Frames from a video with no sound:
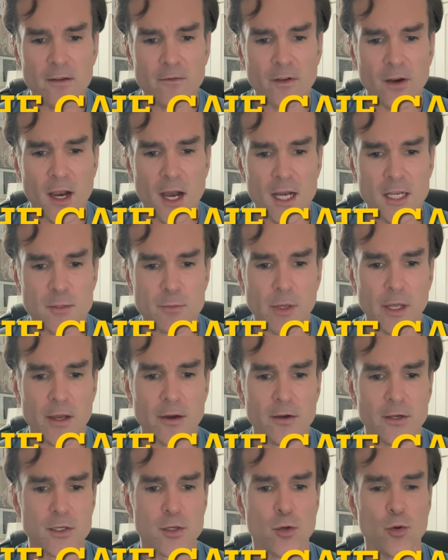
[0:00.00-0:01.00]
of
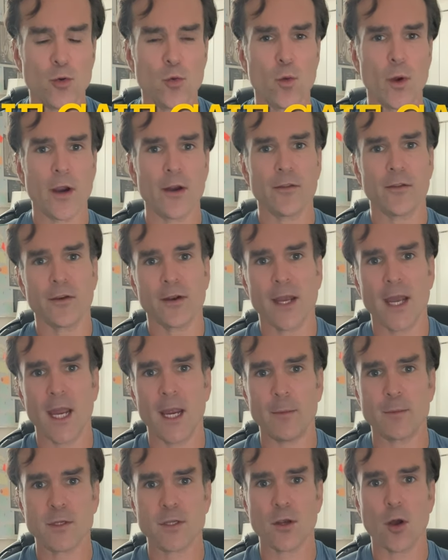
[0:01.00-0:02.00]
cosplayers who wear their
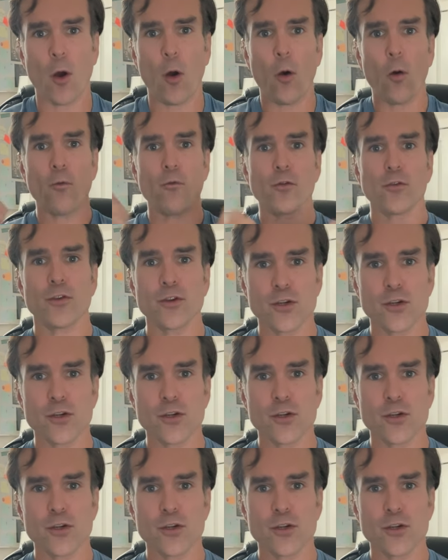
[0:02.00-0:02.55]
capes over the